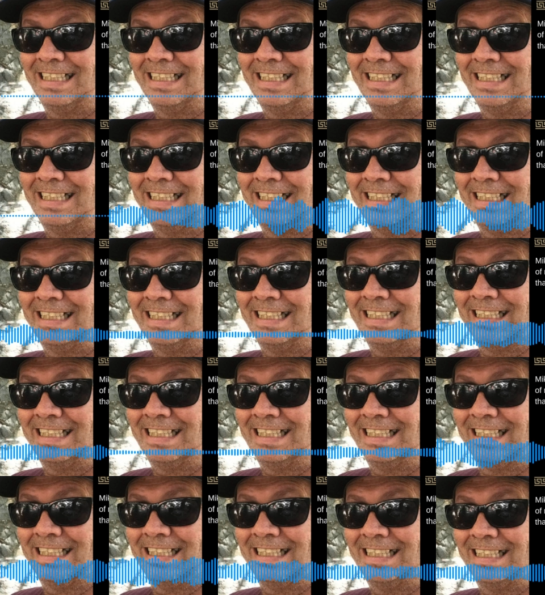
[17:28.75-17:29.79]
We're a
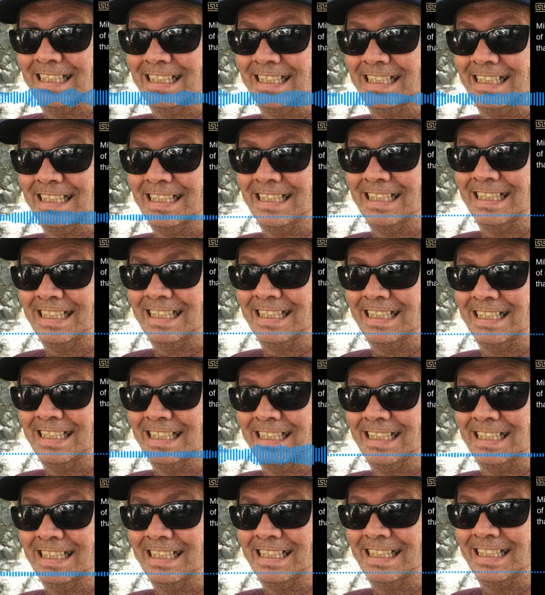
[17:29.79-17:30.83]
society
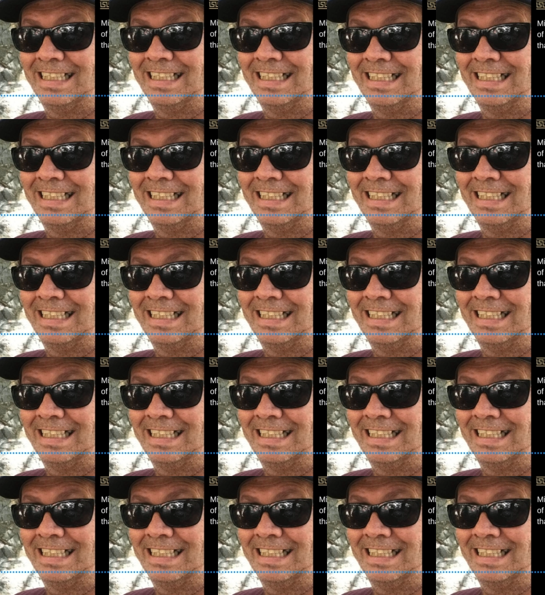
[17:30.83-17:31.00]
that's